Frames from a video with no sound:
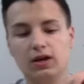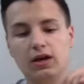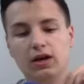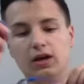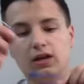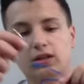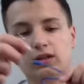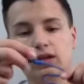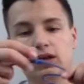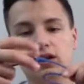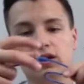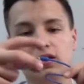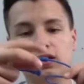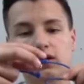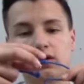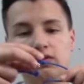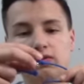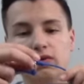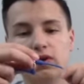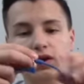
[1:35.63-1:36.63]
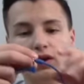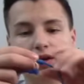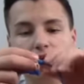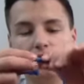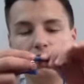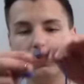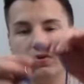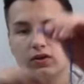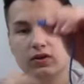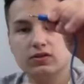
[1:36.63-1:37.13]
And then right
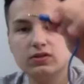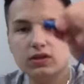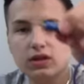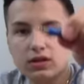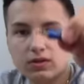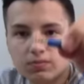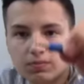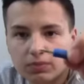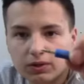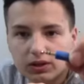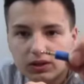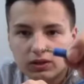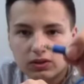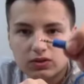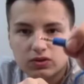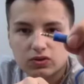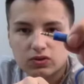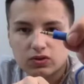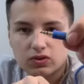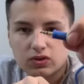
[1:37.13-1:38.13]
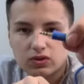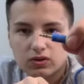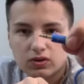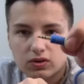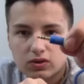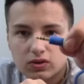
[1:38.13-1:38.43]
here, it says Beats